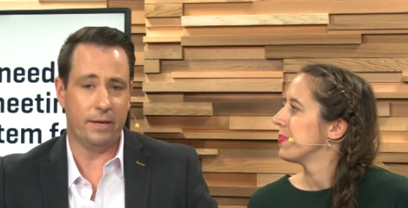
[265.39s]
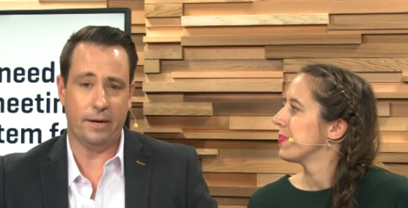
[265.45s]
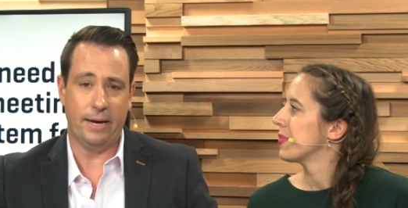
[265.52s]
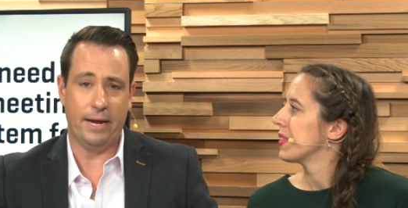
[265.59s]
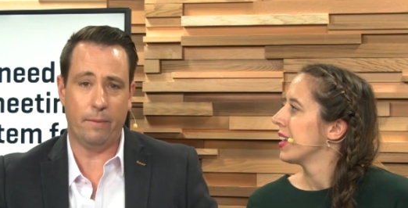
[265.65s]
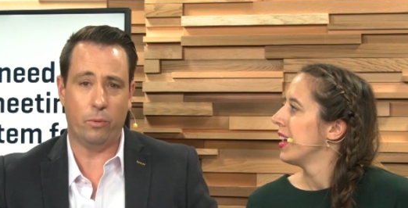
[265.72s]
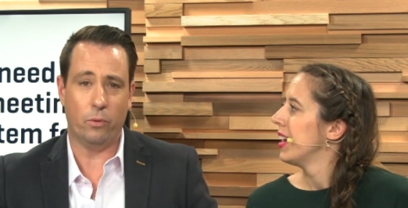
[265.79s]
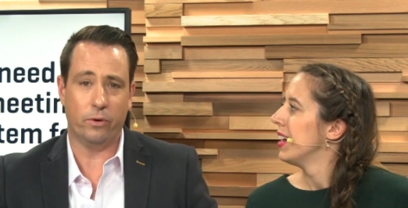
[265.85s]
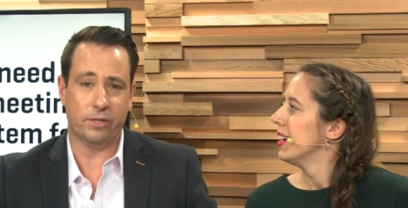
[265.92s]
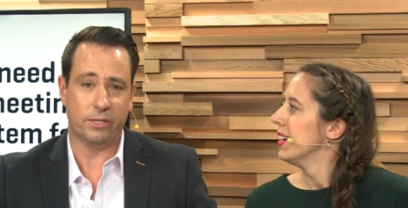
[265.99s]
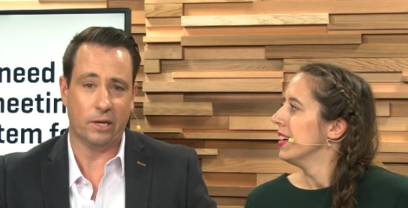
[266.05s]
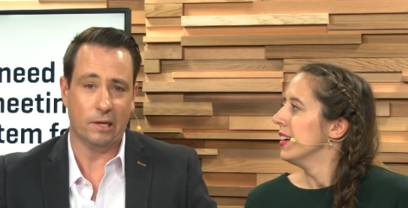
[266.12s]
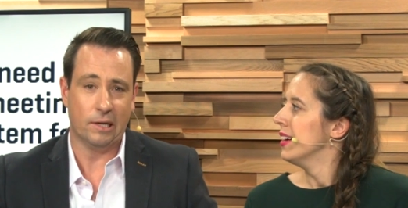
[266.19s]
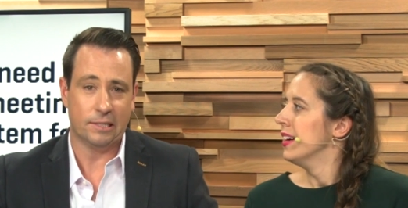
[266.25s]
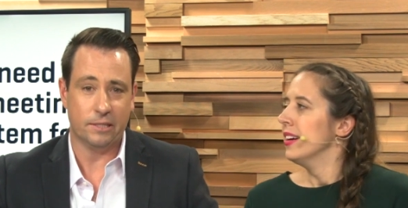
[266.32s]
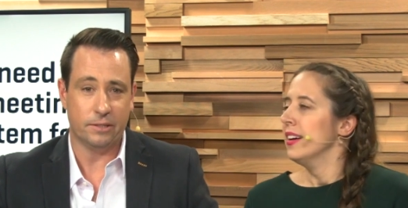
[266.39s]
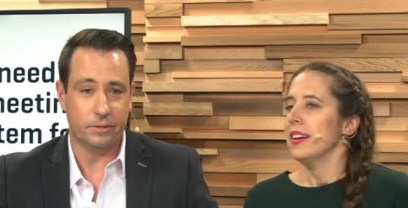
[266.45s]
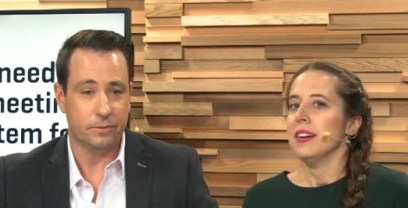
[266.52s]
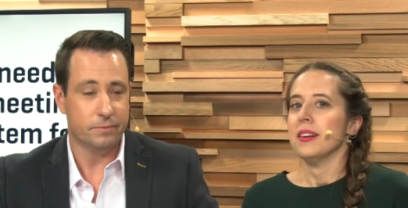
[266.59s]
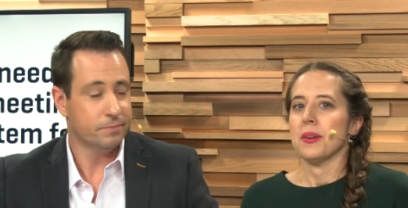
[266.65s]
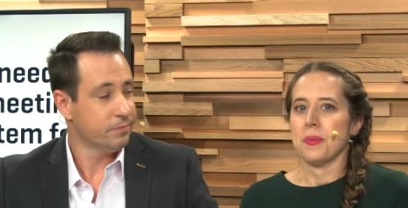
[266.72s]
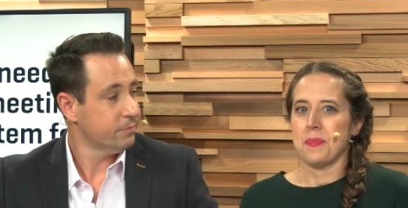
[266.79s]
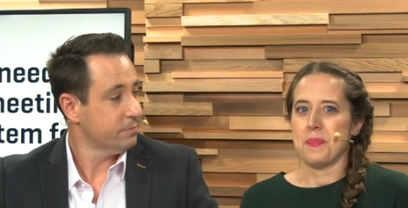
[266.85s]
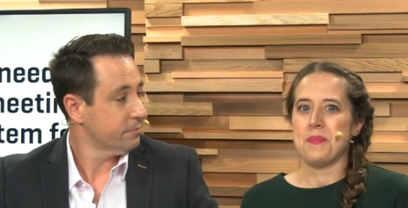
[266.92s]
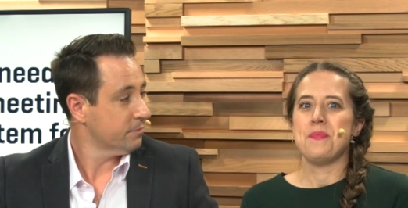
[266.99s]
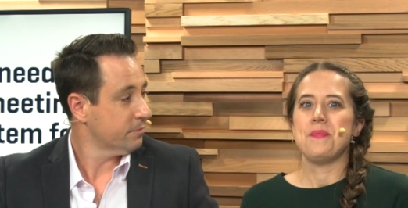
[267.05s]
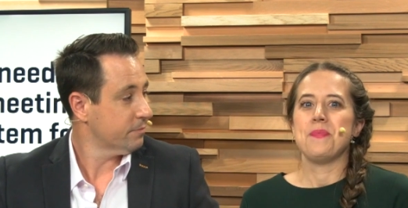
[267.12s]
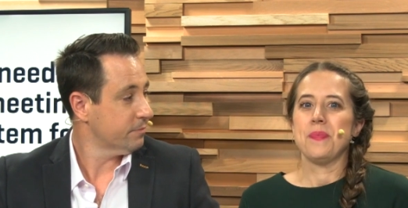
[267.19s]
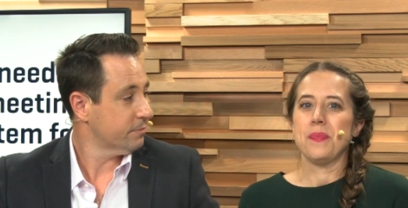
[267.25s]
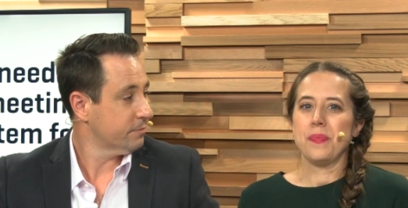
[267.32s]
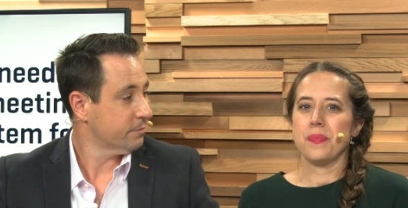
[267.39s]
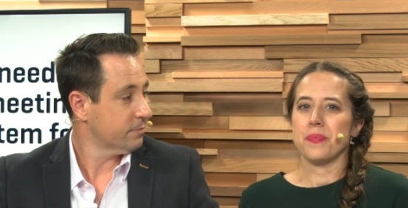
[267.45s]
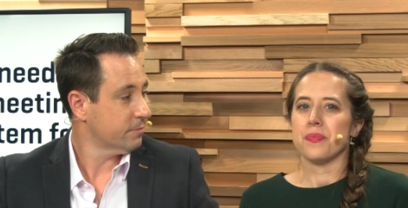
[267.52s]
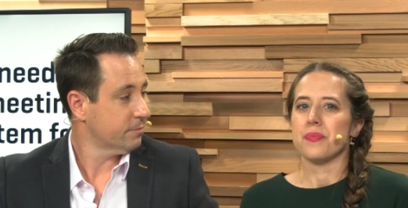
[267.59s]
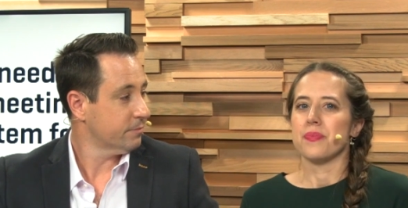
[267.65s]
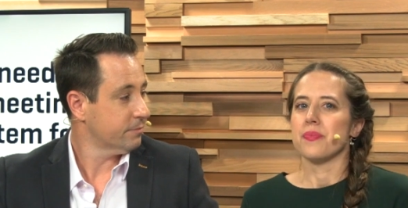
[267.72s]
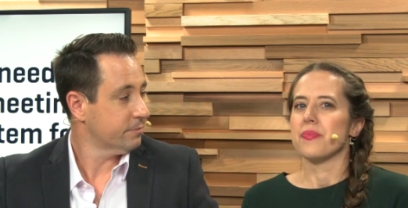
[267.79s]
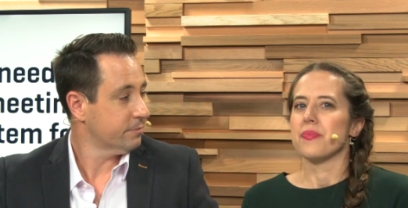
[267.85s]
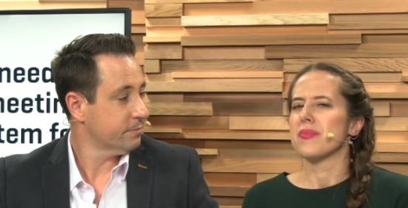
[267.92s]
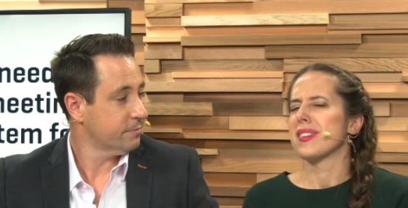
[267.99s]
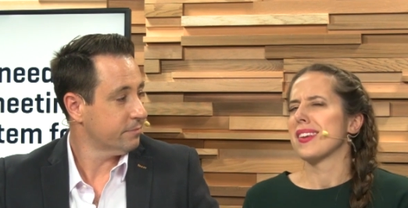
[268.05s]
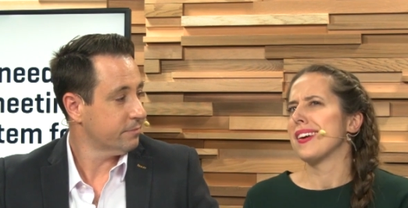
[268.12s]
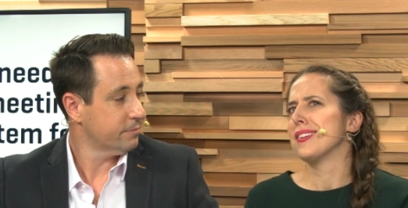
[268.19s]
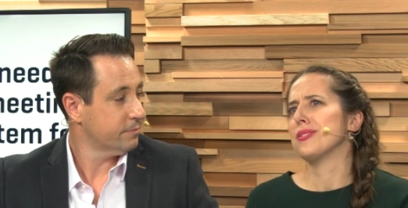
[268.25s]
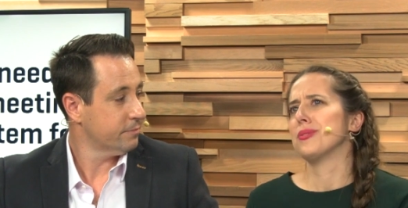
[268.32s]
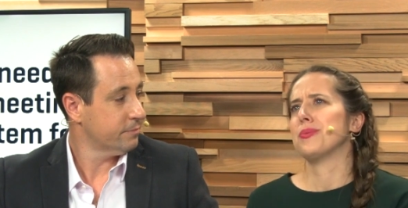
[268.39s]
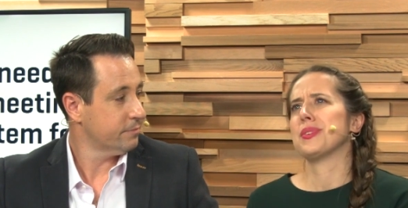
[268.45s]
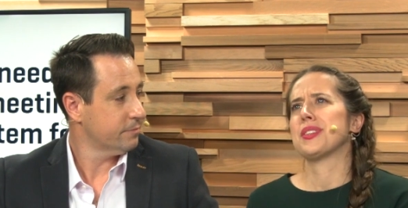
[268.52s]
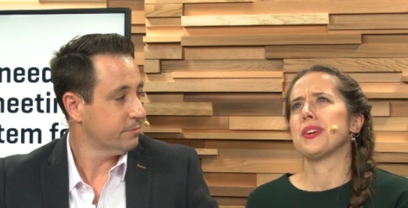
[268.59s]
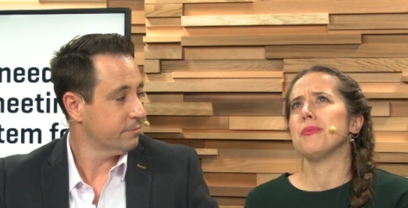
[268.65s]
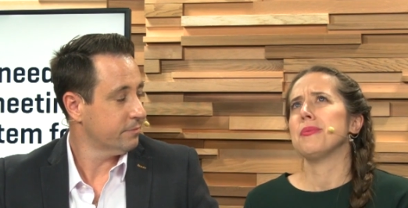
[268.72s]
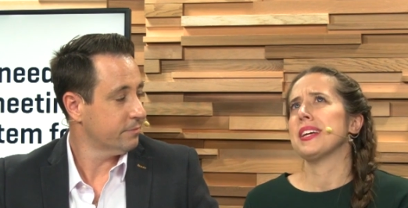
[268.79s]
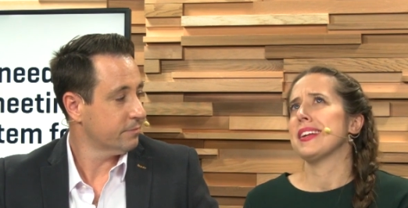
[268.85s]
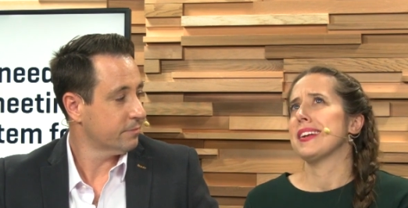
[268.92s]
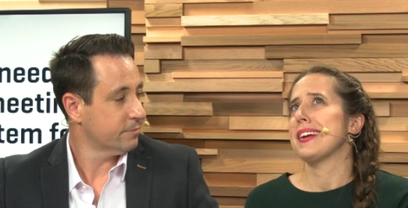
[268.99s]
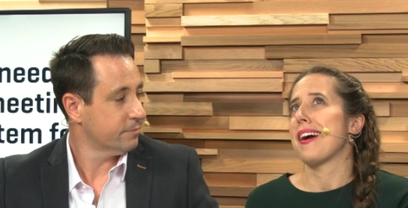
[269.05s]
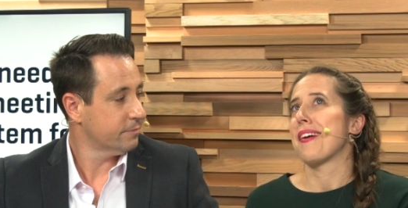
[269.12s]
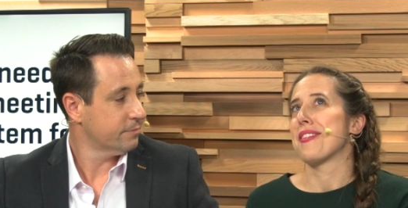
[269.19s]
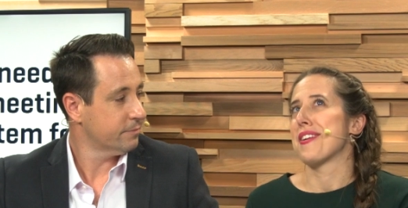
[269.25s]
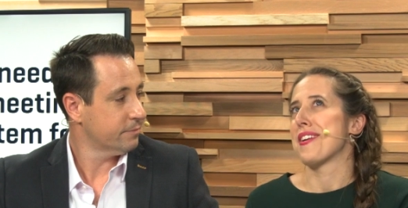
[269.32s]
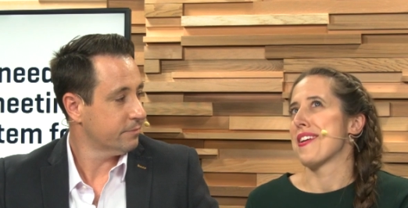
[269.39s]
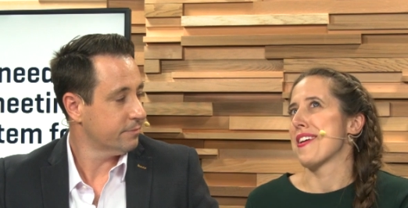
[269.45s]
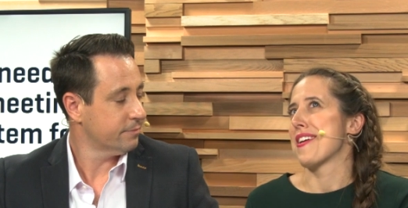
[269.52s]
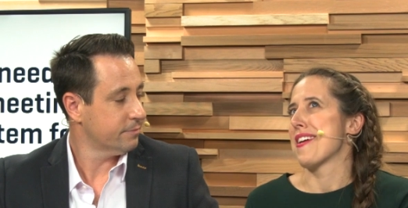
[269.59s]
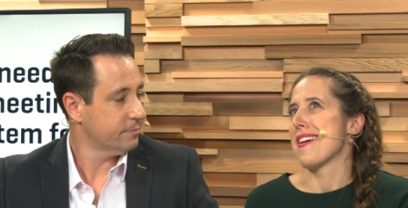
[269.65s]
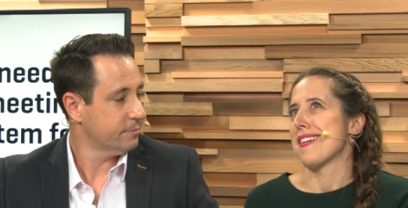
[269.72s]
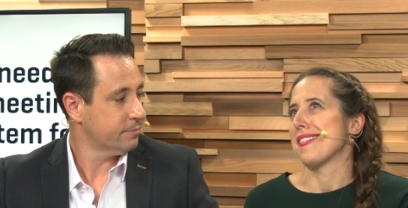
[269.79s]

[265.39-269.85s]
Speaker 1: an airport as I like to do.
Speaker 2: Mm. Now, would there be any other